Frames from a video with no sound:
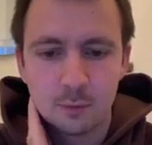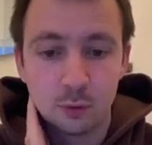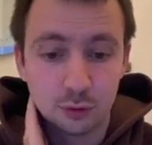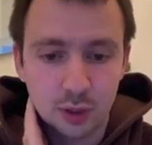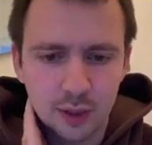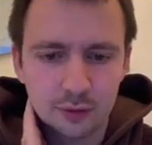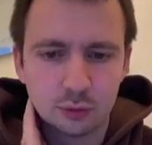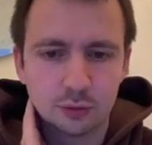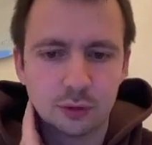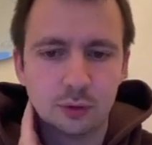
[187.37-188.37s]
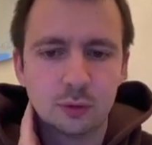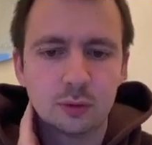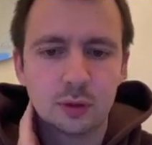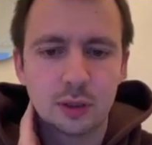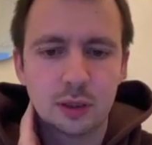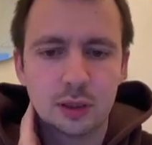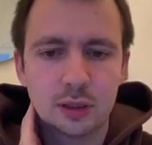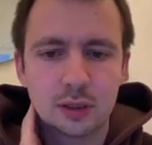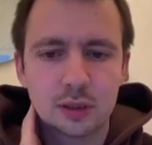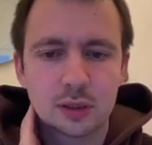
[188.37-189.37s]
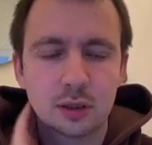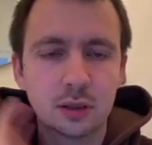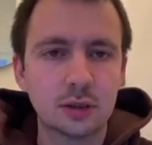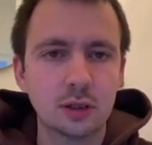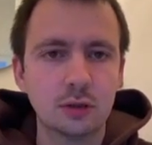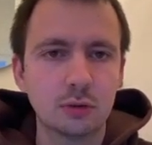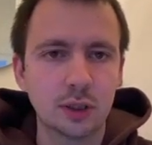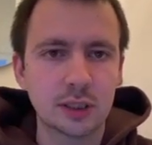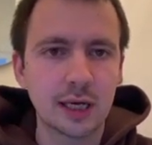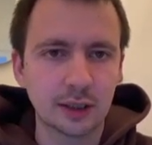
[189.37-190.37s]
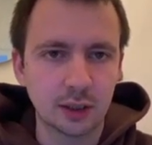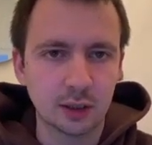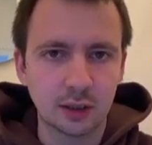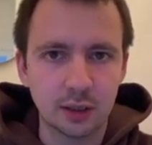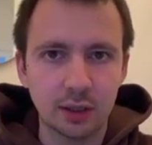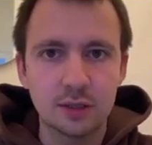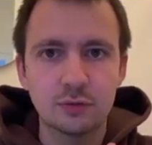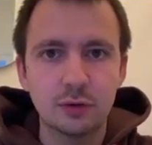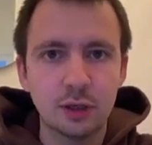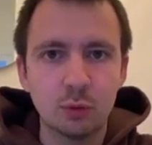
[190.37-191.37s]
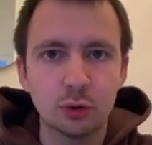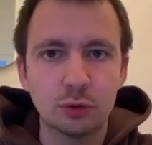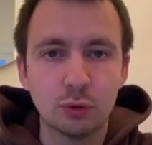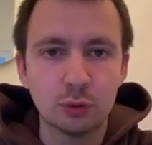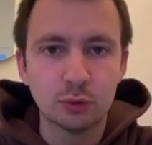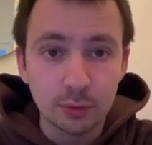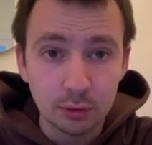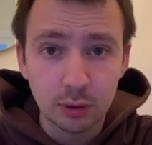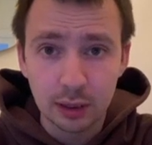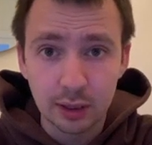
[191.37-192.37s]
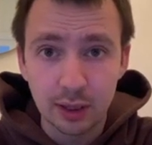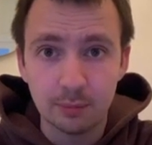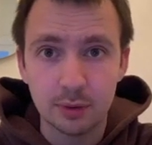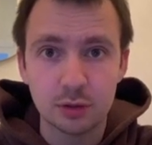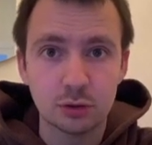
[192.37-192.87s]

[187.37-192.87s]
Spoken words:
What you can do though is continue attacking, and that's really what you want to be doing in gambits.